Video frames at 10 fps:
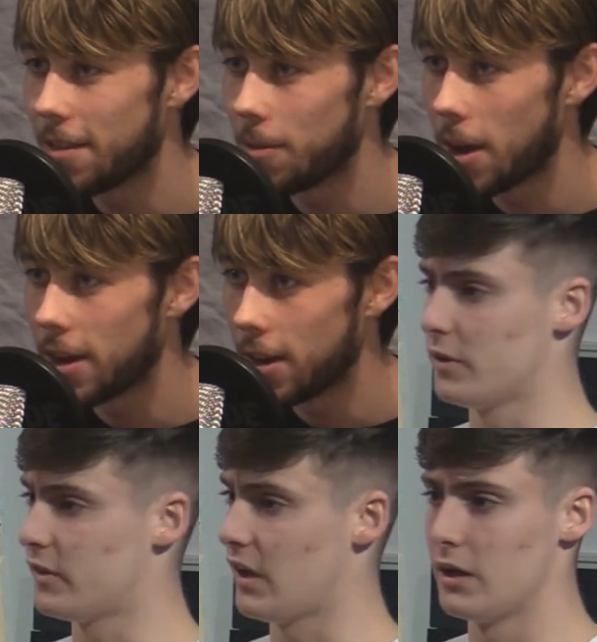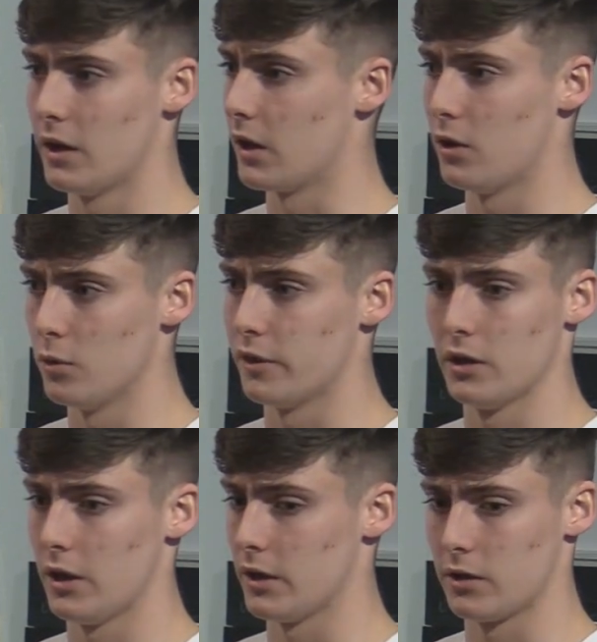Oh, what I mean? Like, they're
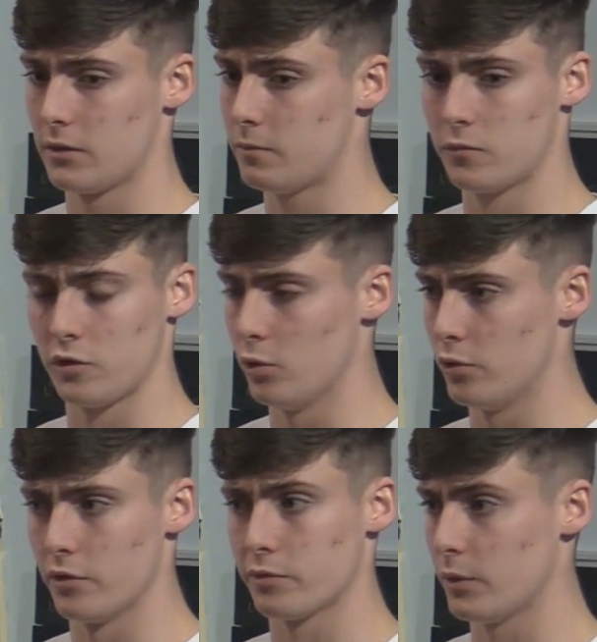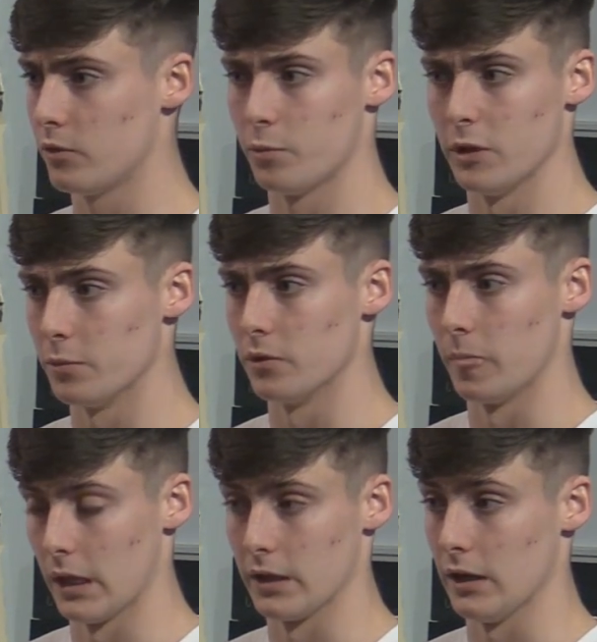like 200, 300 people
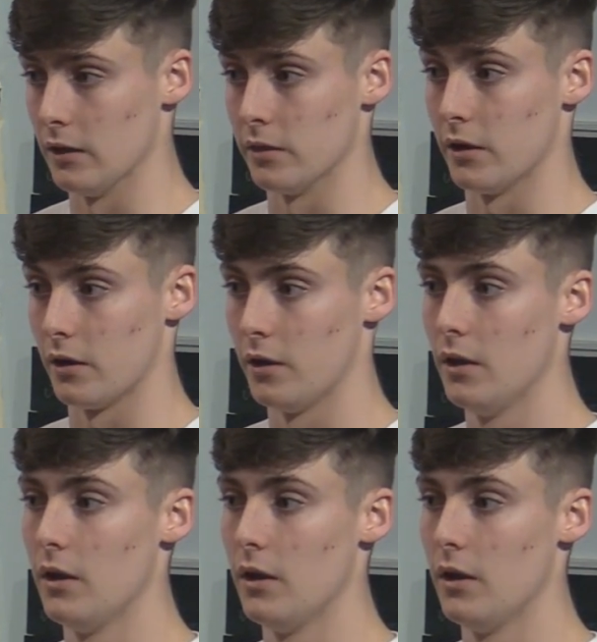like in there.